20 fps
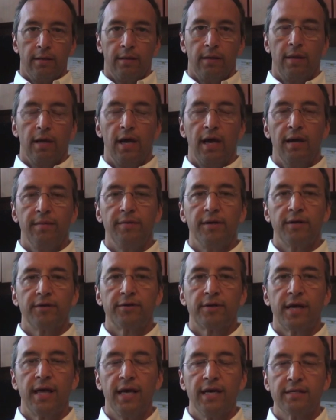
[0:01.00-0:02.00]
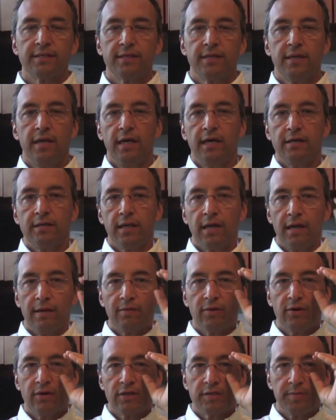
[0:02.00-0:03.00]
Hi, I'm Dr. Castanet, and I'm
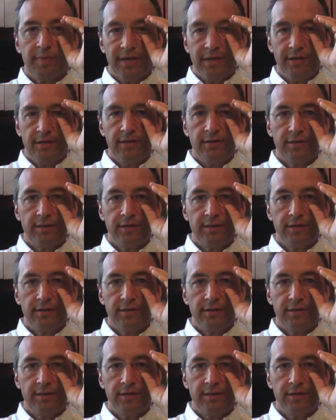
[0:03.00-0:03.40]
going to explain to